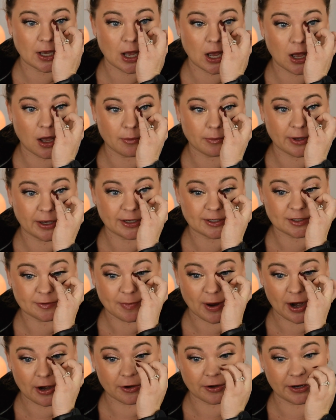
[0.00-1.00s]

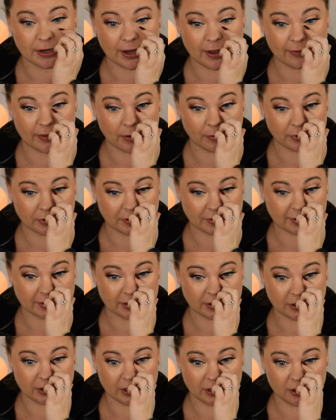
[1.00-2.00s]
expiring and they were
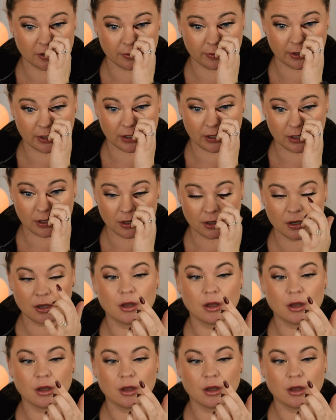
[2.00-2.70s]
discontinuing it.